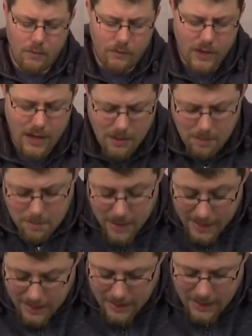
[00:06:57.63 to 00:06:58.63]
The
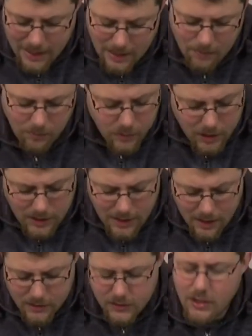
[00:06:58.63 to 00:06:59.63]
main game, but
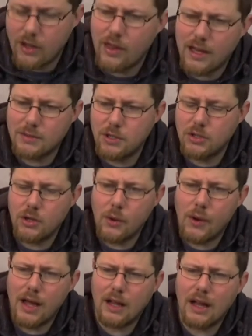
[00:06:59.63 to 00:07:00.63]
yeah, so that's been doing
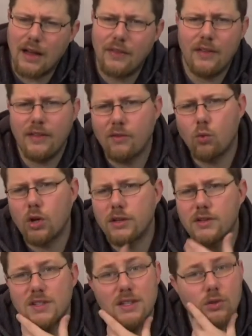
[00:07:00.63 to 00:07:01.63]
well, and then the other
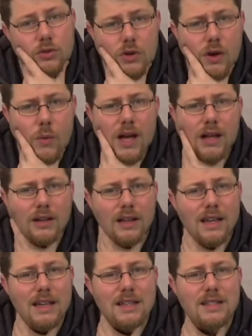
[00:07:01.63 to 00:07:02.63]
one still doing well
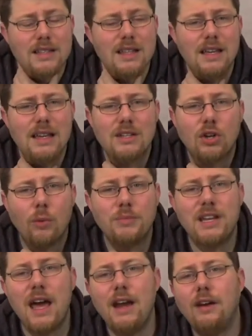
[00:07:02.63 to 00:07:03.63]
is the top
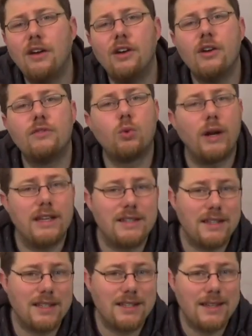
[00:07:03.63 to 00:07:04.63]
10 of
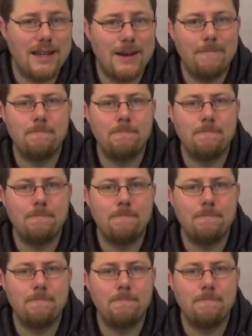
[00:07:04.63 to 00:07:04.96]
2016,